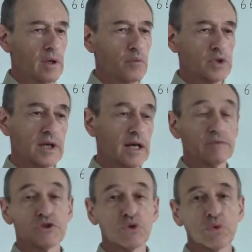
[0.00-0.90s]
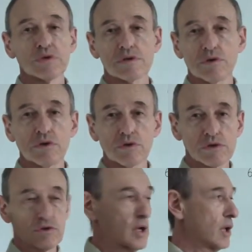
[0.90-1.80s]
what kind of tools you
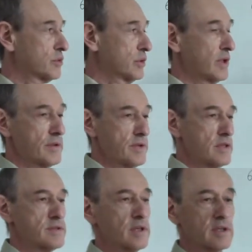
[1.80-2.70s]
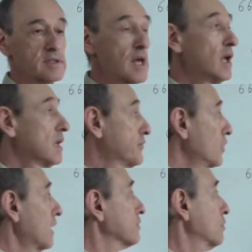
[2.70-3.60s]
use to calculate these things. If
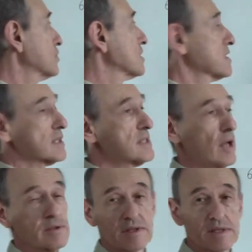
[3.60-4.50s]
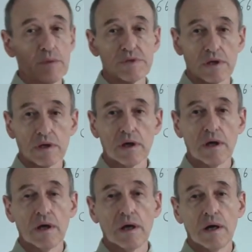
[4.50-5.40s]
you have twenty-six thousand something
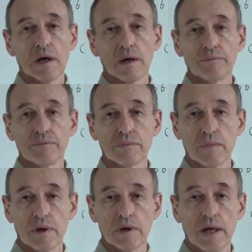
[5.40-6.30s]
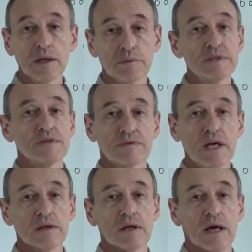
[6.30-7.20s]
um, elements of
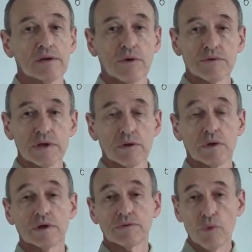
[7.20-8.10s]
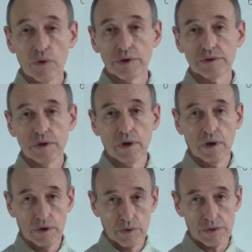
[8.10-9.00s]
data, I don't think you can avoid
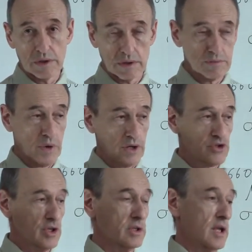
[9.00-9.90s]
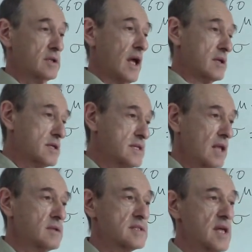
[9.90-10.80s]
using a spreadsheet. And I
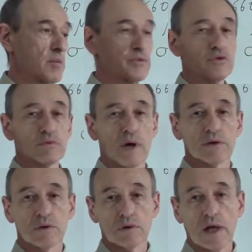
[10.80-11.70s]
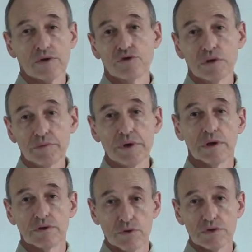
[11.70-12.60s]
understand that some of you might not actually be
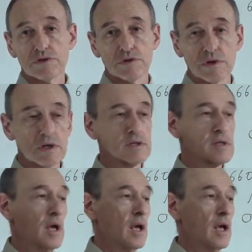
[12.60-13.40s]
used to this.